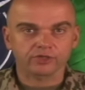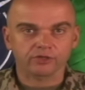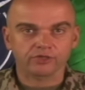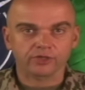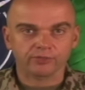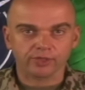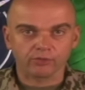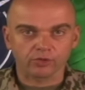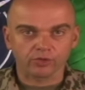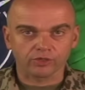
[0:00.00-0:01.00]
soldier
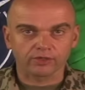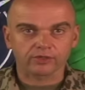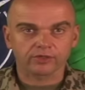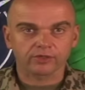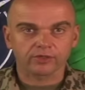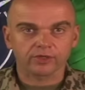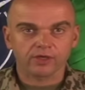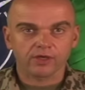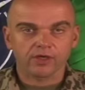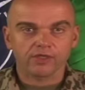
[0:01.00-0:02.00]
being wounded.
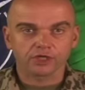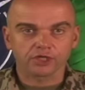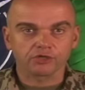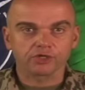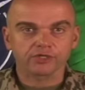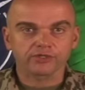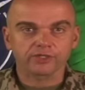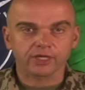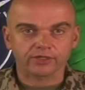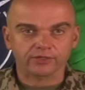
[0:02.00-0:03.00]
The shooter is in
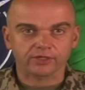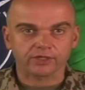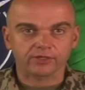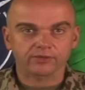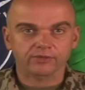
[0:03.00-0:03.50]
custody.